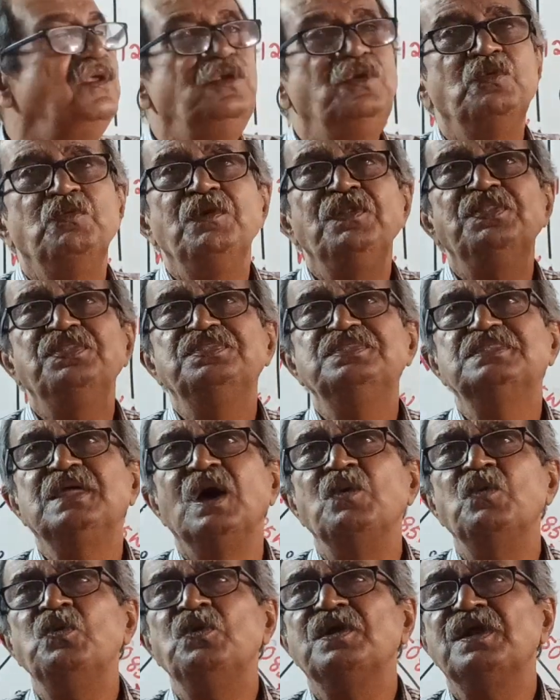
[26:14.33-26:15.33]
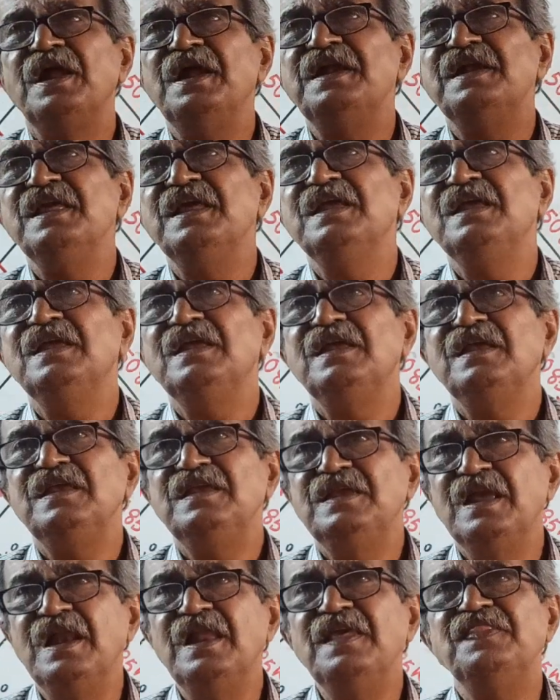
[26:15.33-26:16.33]
without writing
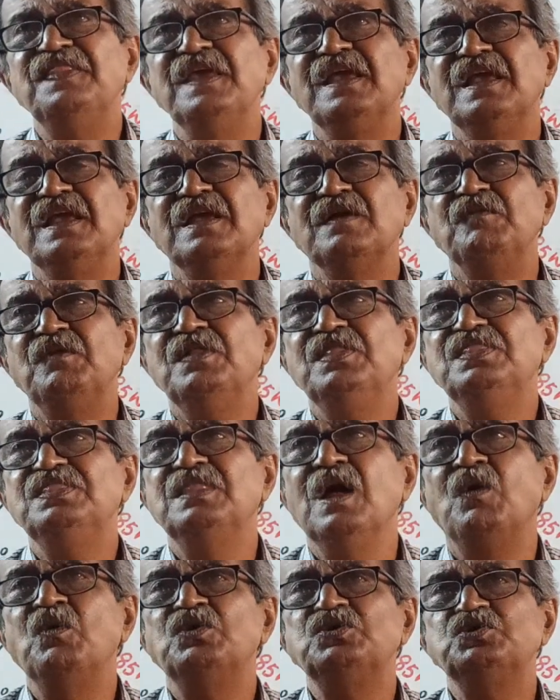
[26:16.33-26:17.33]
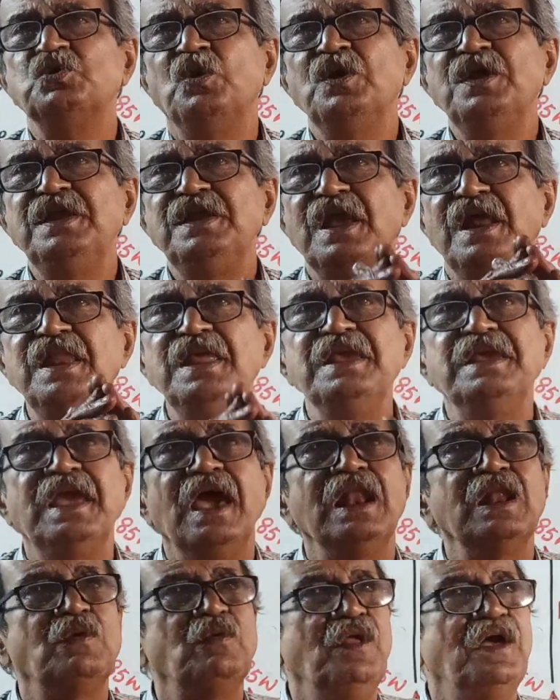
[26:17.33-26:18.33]
anything, without showing any
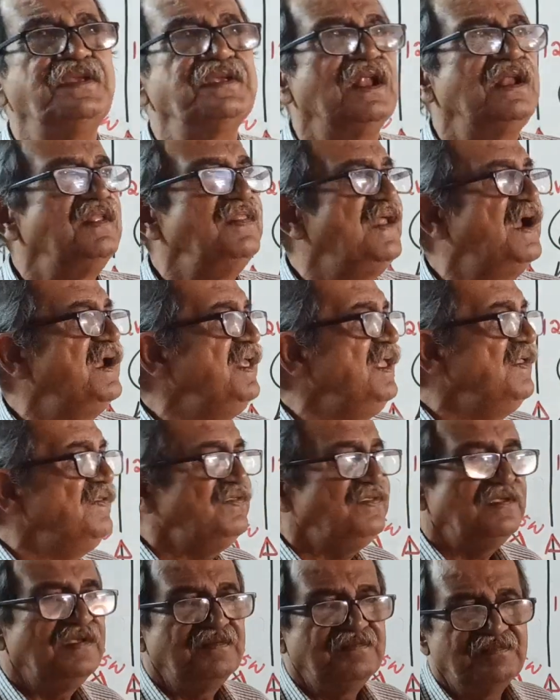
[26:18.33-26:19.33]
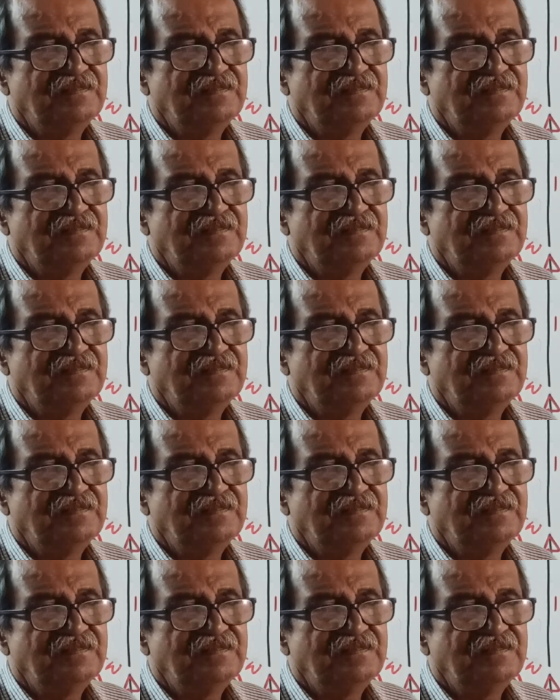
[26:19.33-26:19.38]
calculation. That is,